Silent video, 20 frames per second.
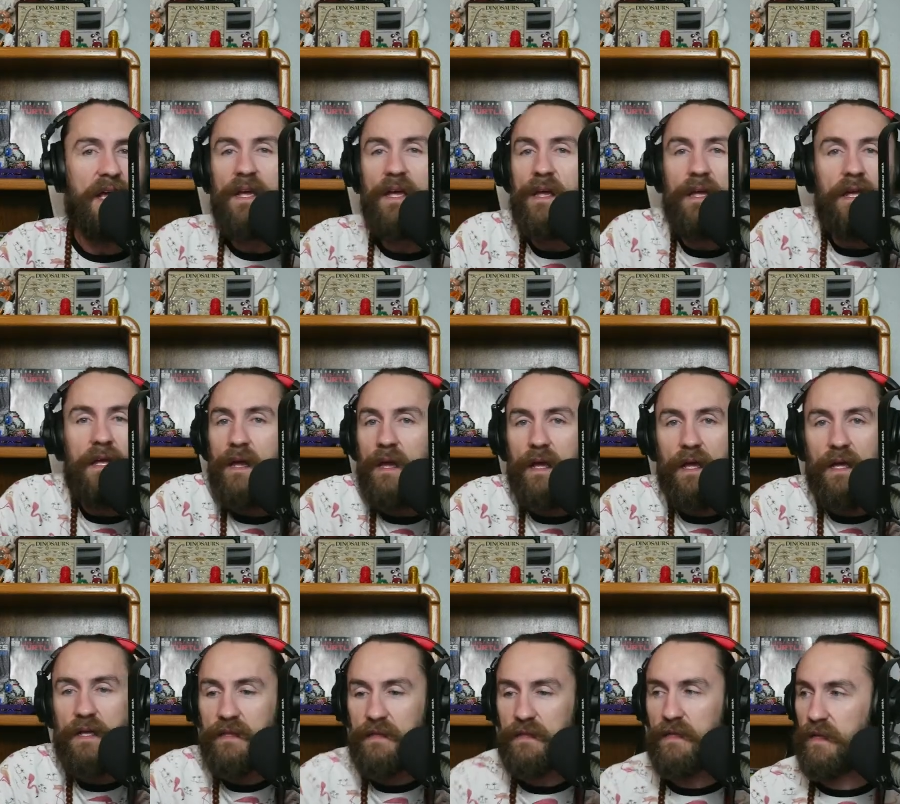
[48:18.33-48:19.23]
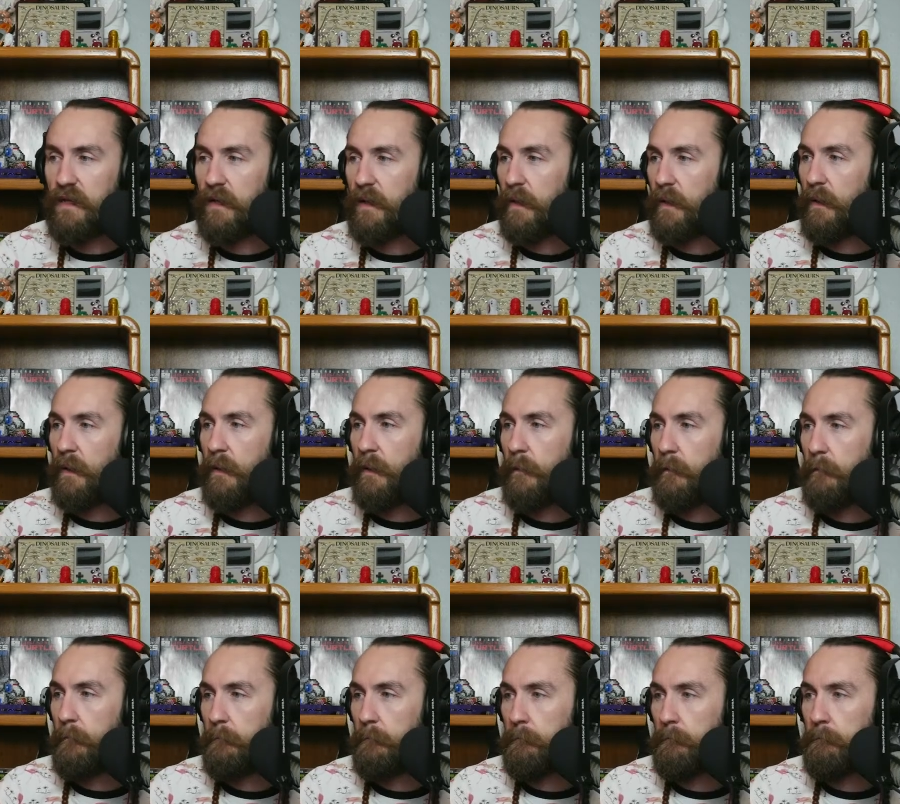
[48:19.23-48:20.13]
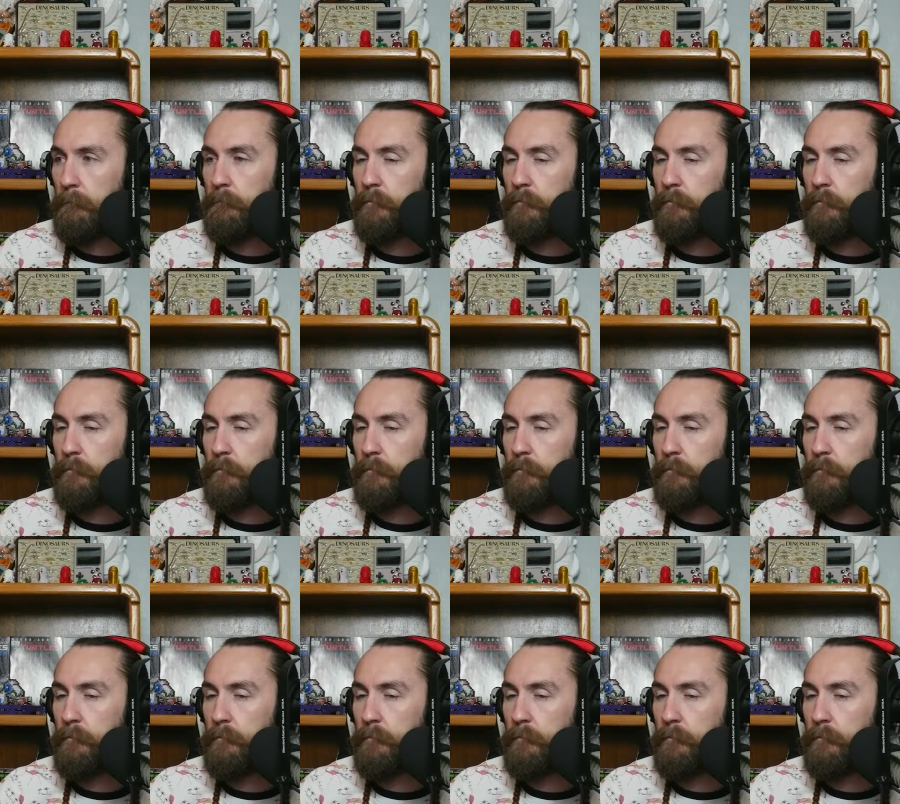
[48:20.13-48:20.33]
I don't think he was really doing anything with it.